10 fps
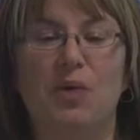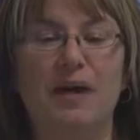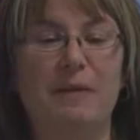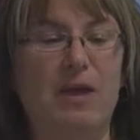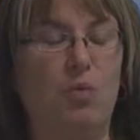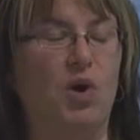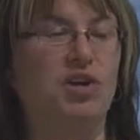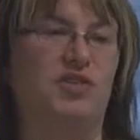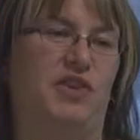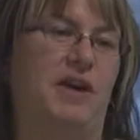what? It
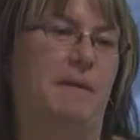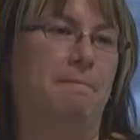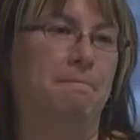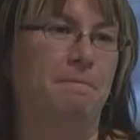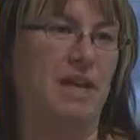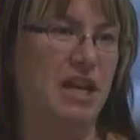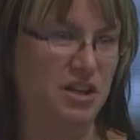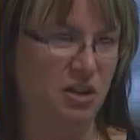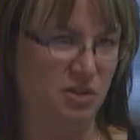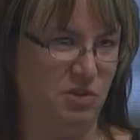works for him. He
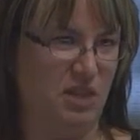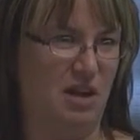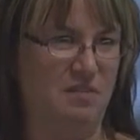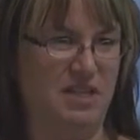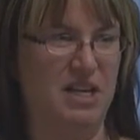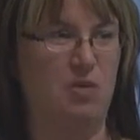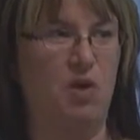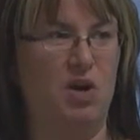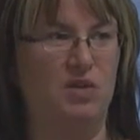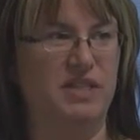knows what comes in and
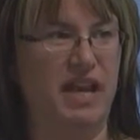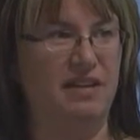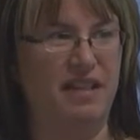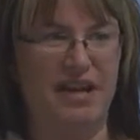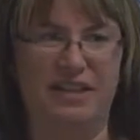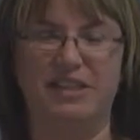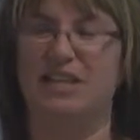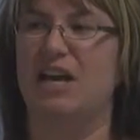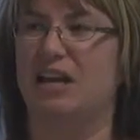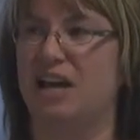what goes out of that, and he's
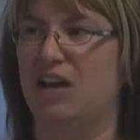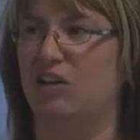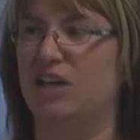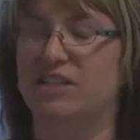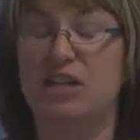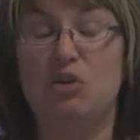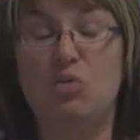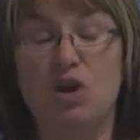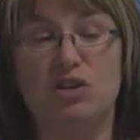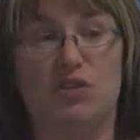got it categorized, and it
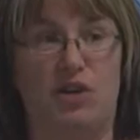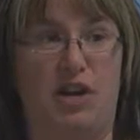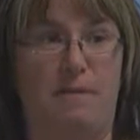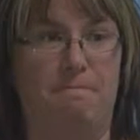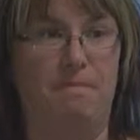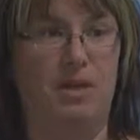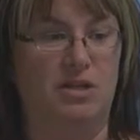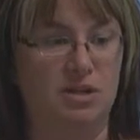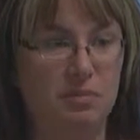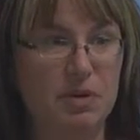works for him.
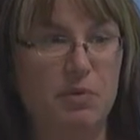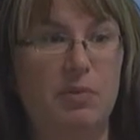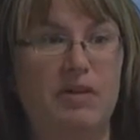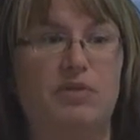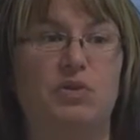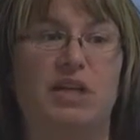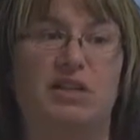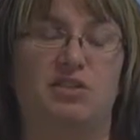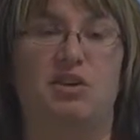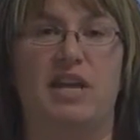Some people might view that
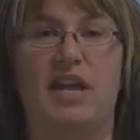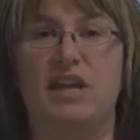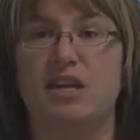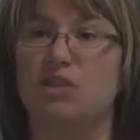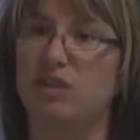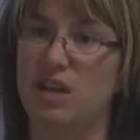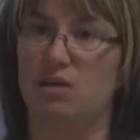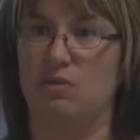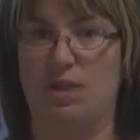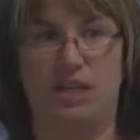as archaic, and you
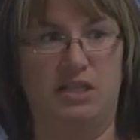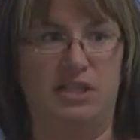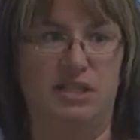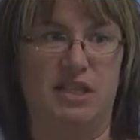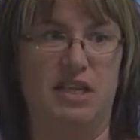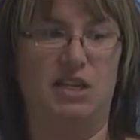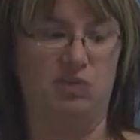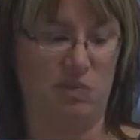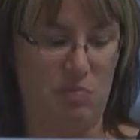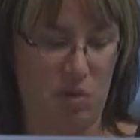can't run
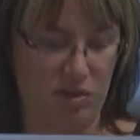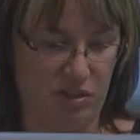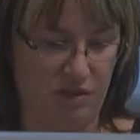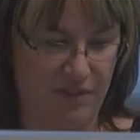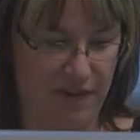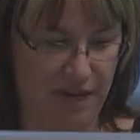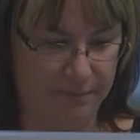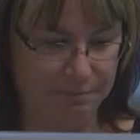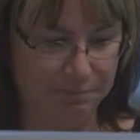instantaneous reports off of that.